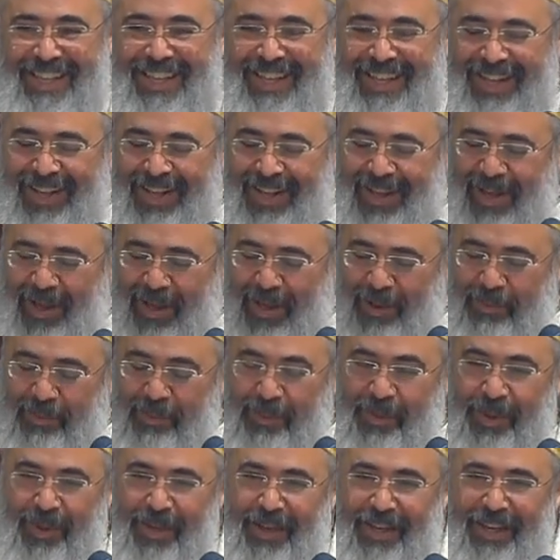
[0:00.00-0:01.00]
um,
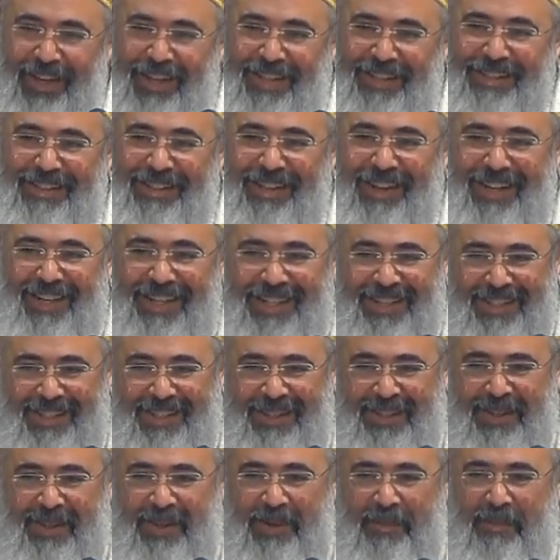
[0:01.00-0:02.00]
it's nice,
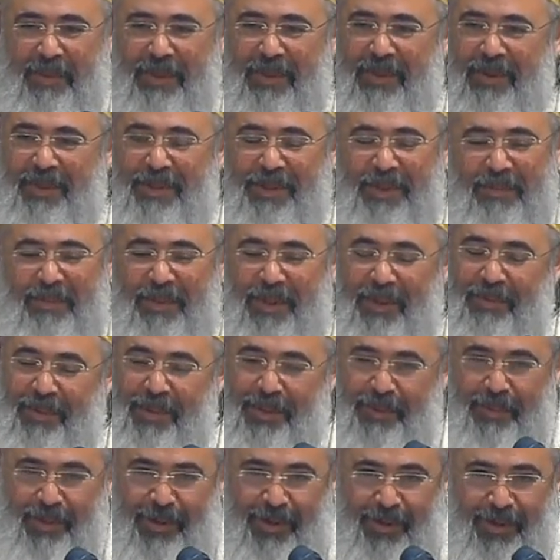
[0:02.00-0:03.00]
but there's something much
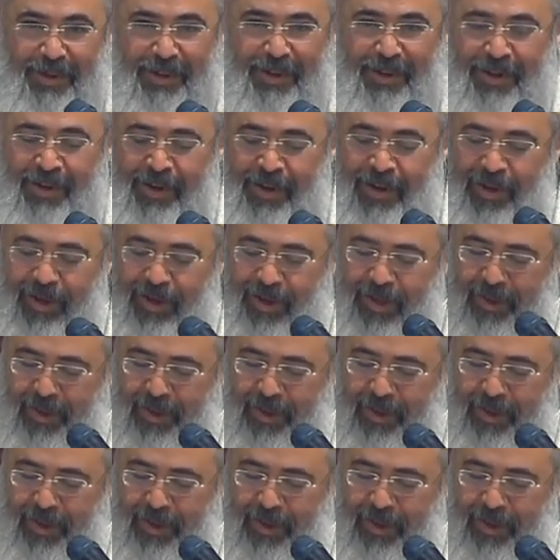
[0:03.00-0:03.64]
better. Um,